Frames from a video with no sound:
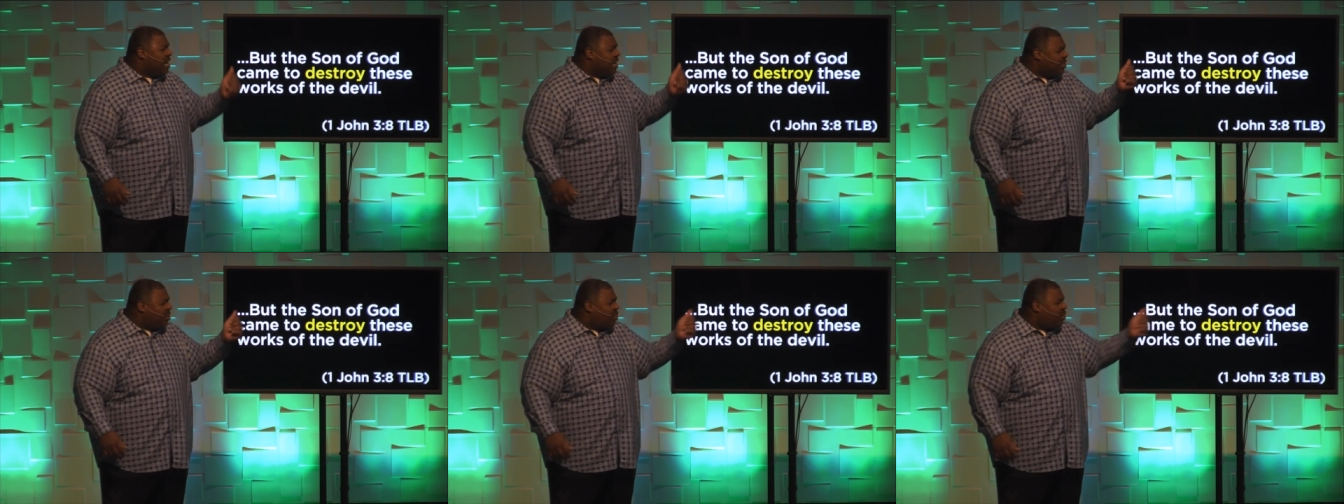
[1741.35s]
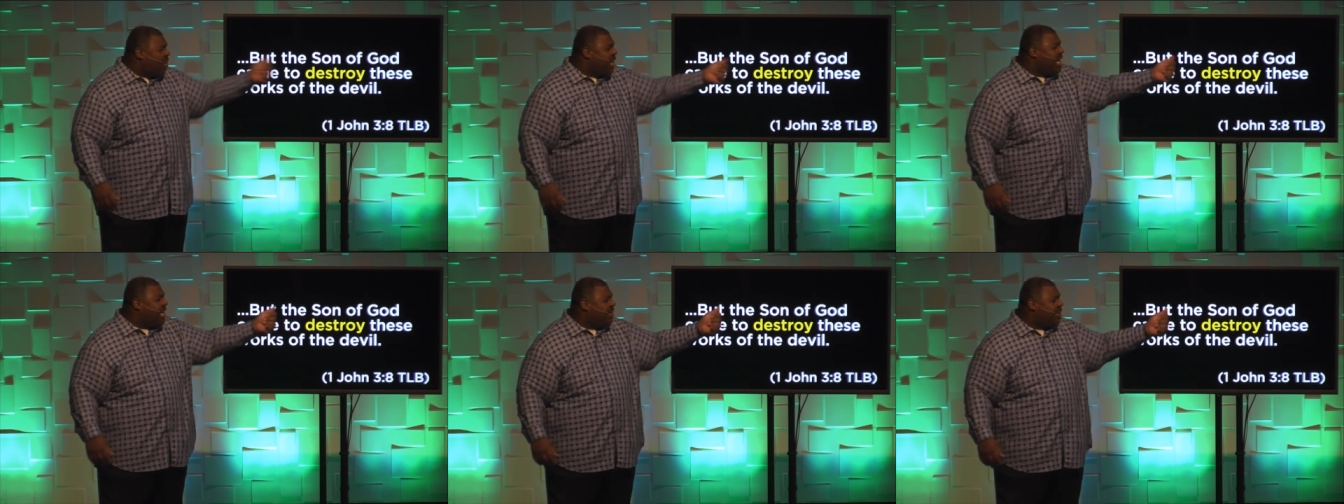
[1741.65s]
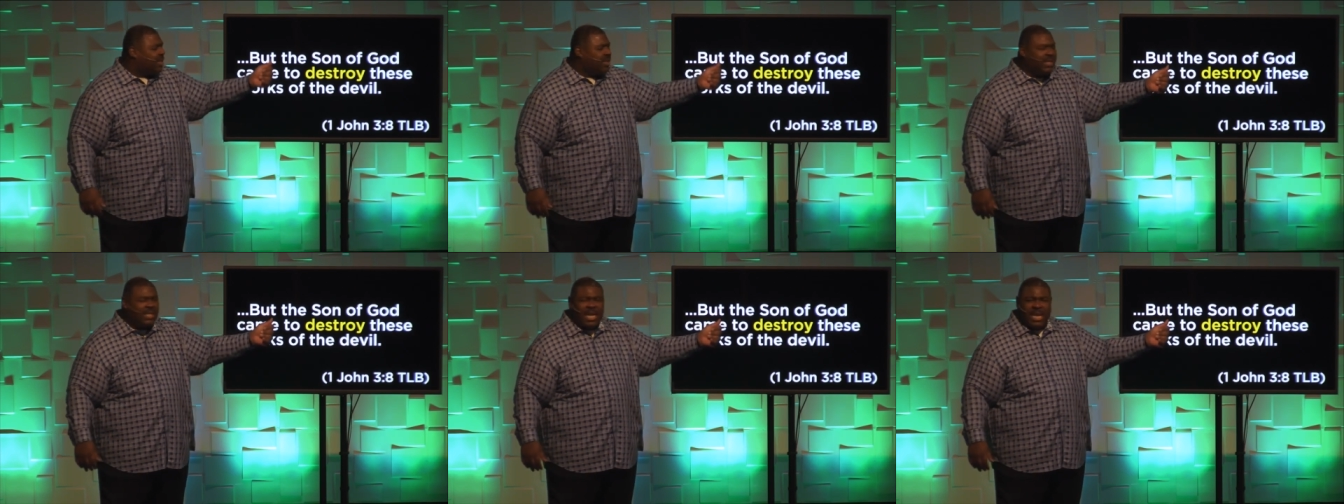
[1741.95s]

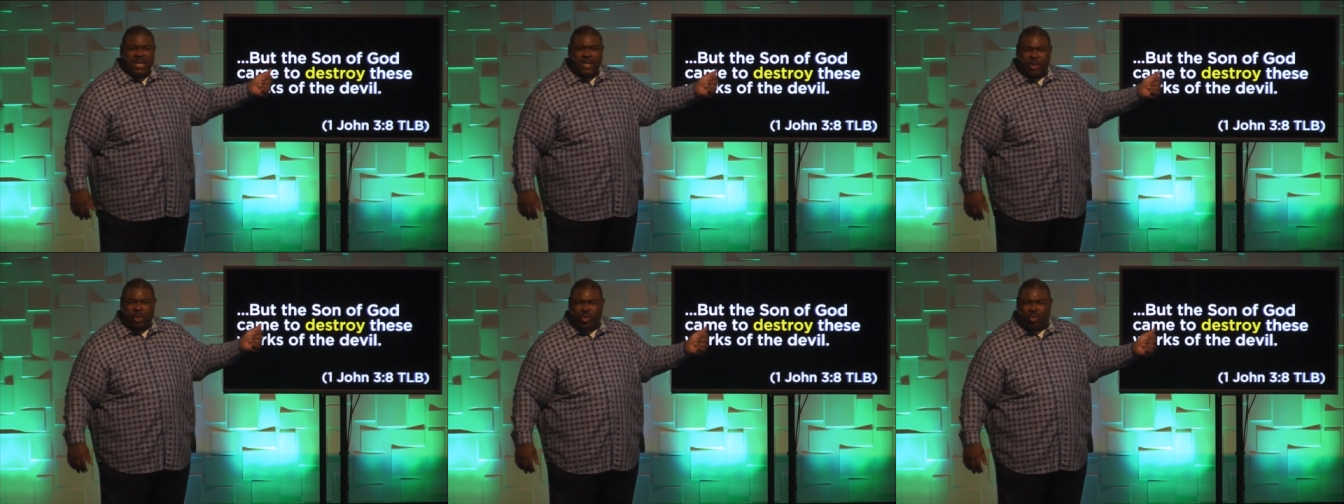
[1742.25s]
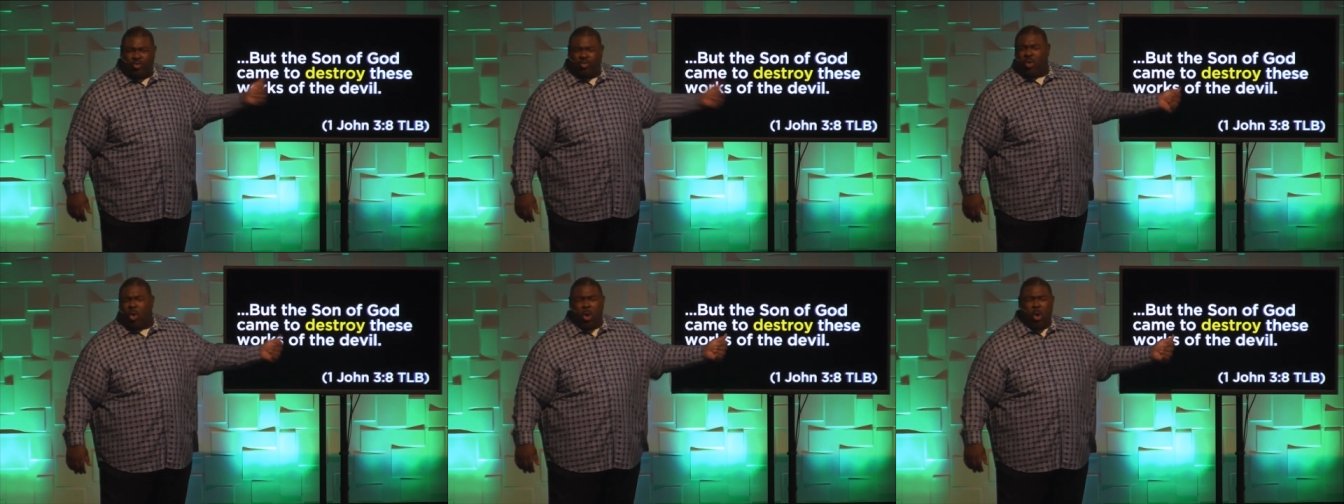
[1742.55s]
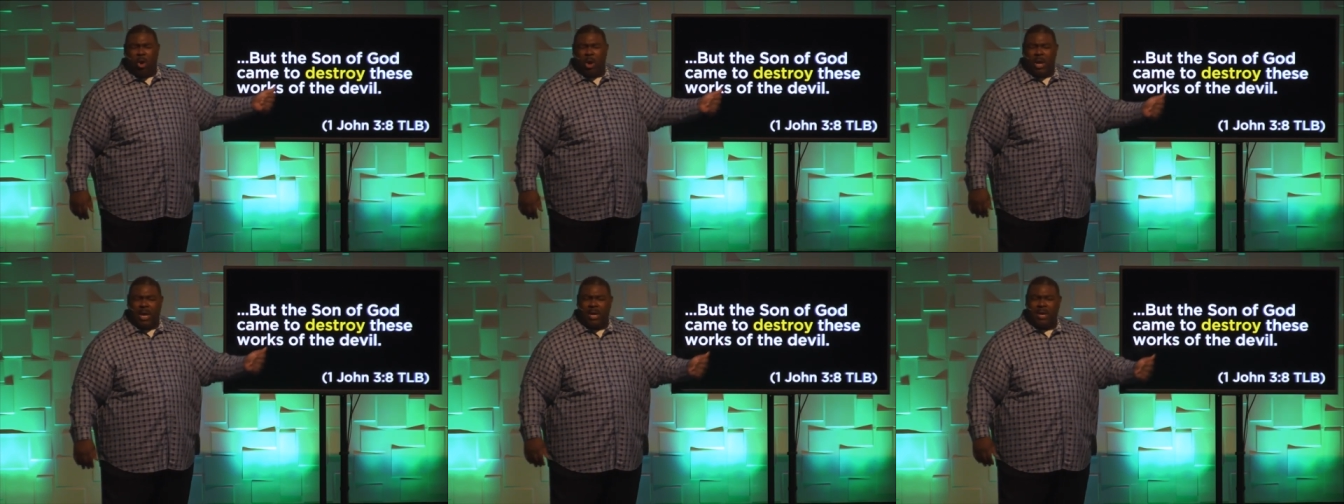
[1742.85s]
Jesus can
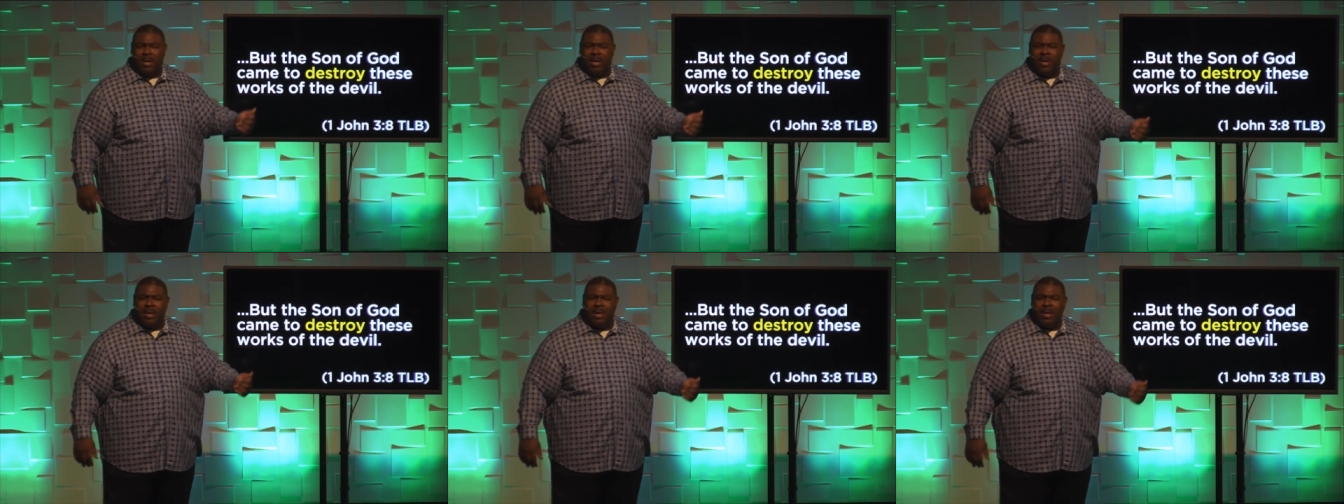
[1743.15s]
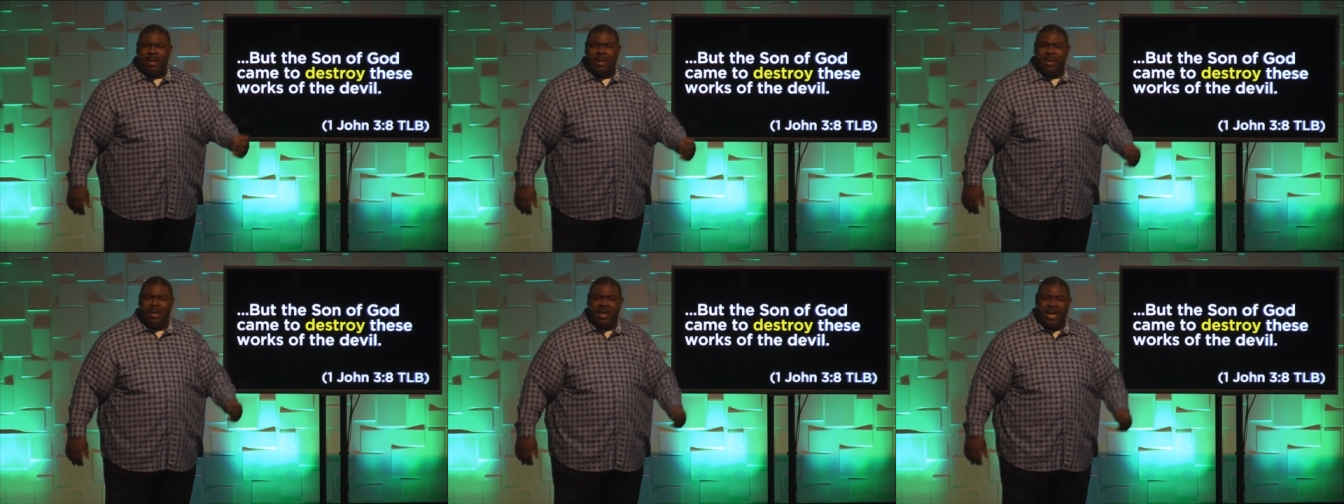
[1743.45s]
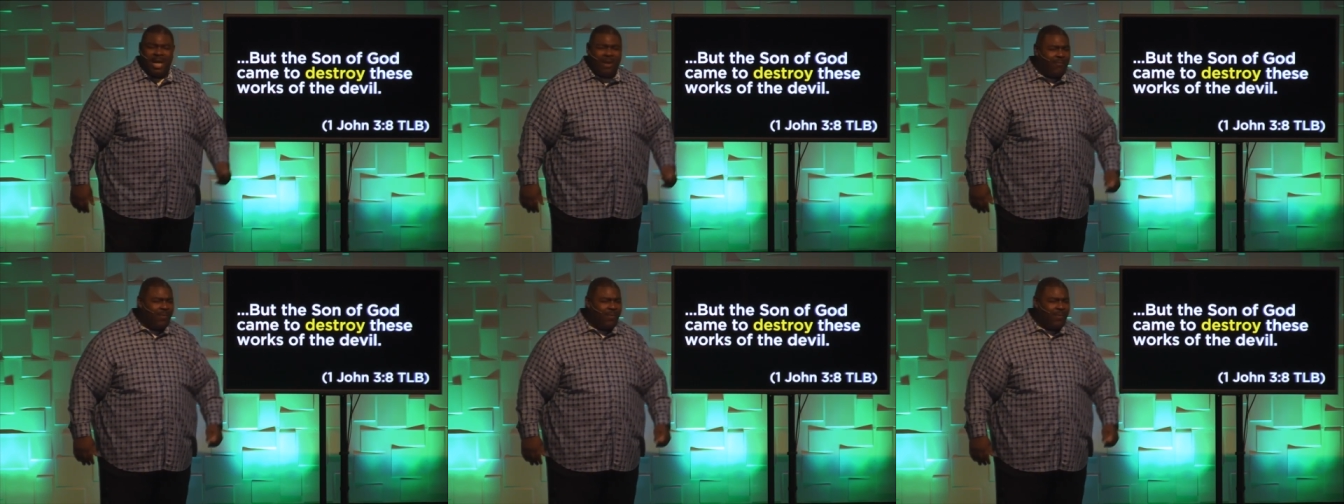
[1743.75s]
destroy every